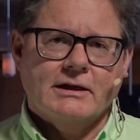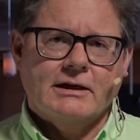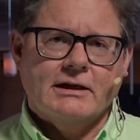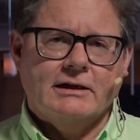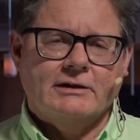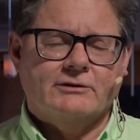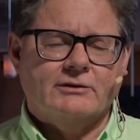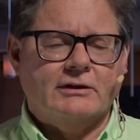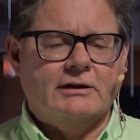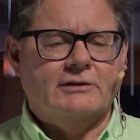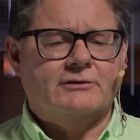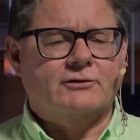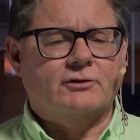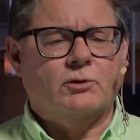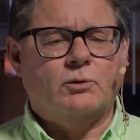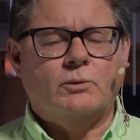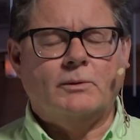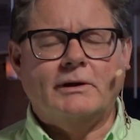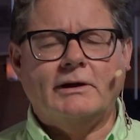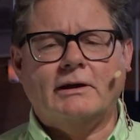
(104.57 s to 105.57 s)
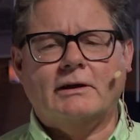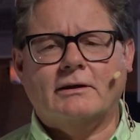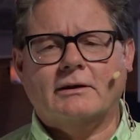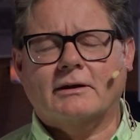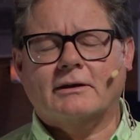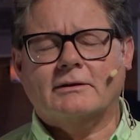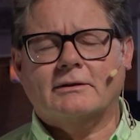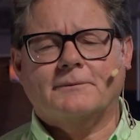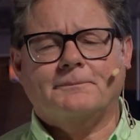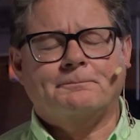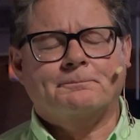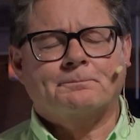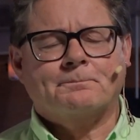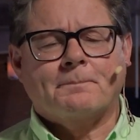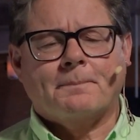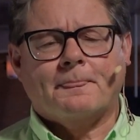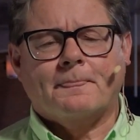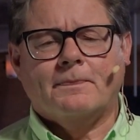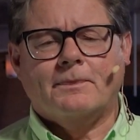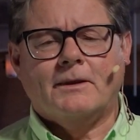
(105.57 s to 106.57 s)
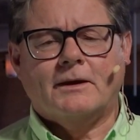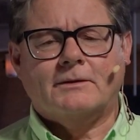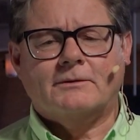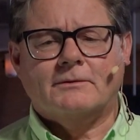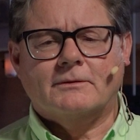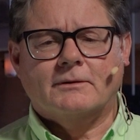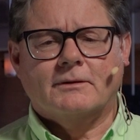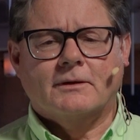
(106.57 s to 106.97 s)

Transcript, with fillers: it, it's a week that, that